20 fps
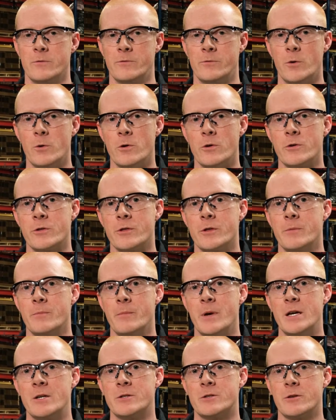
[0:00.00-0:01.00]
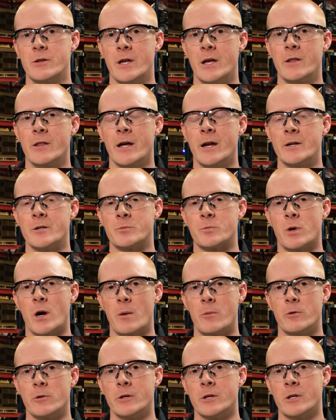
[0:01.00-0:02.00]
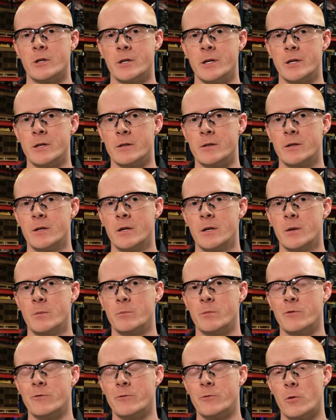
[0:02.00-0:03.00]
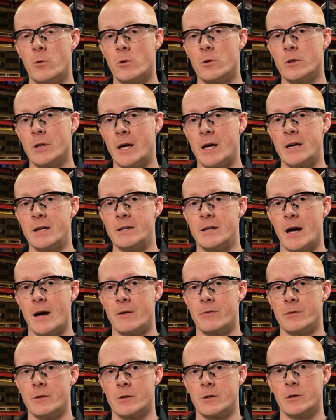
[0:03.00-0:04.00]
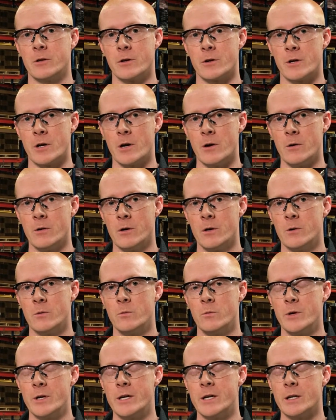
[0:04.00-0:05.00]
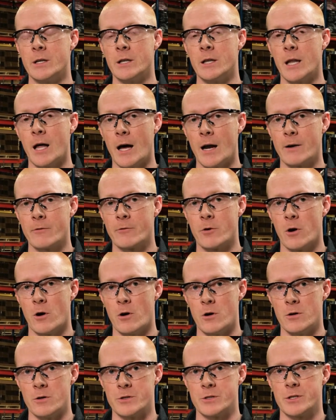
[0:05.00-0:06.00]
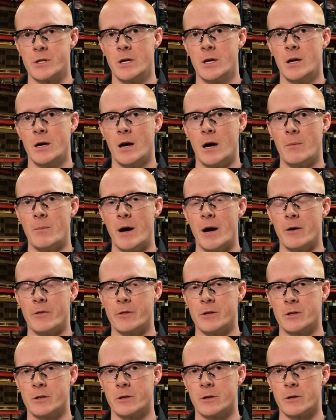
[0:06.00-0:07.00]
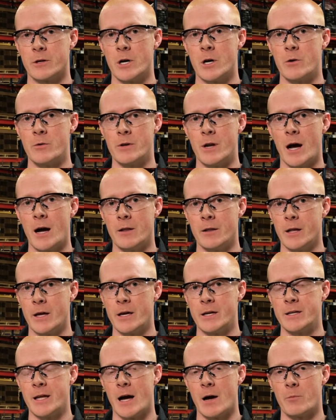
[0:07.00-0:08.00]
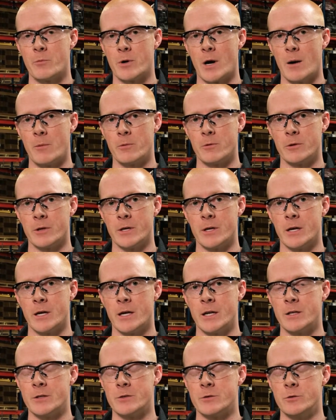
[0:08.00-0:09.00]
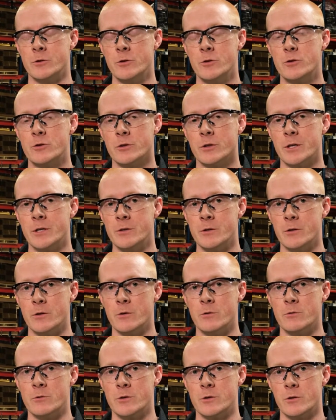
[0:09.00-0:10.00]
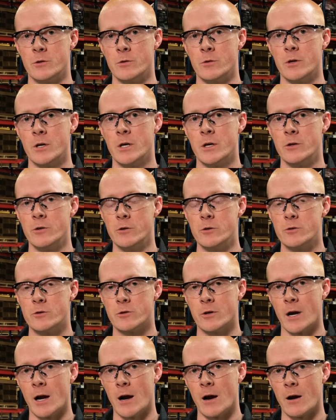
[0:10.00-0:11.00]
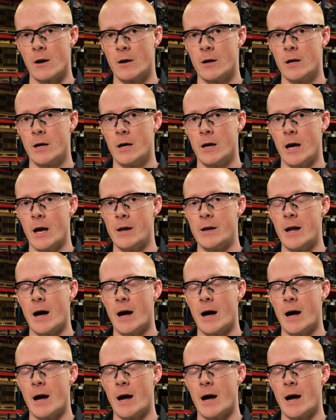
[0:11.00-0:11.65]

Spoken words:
Fourth, make sure the headlight is properly cleaned before laying down the clear coat. We get a lot of calls about the clear coat not laying down properly, and it's usually due to user error and